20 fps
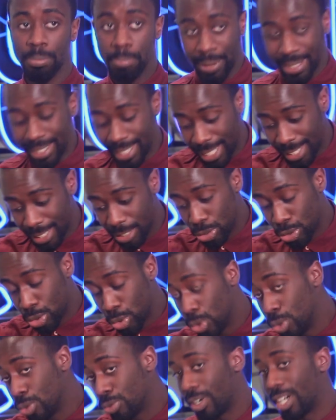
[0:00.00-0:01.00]
But then in
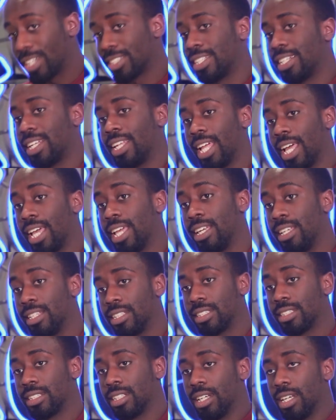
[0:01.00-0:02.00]

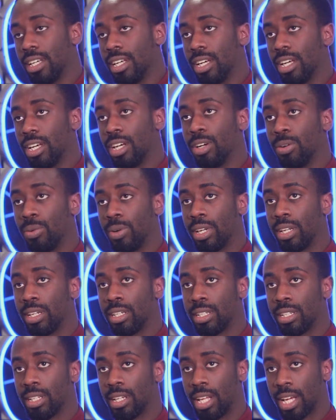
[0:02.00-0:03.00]
2008,
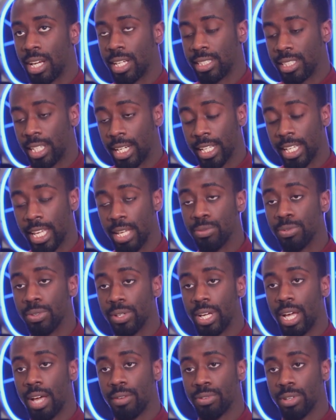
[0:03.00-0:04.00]
when, like I said, I came for
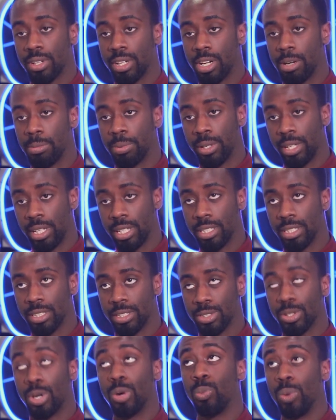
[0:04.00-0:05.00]
the African Cup of
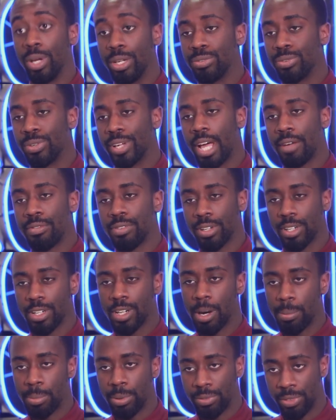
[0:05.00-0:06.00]
Nations, or I went for the African
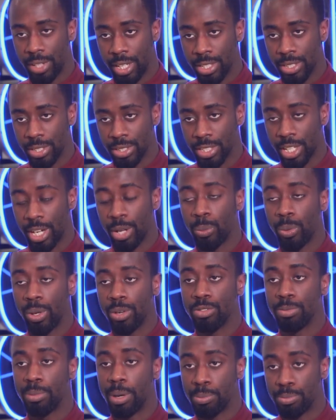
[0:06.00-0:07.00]
Cup of Nations, and I
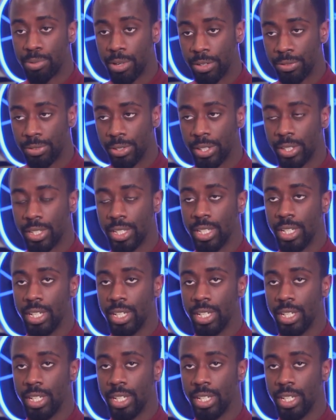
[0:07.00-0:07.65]
went with my brother.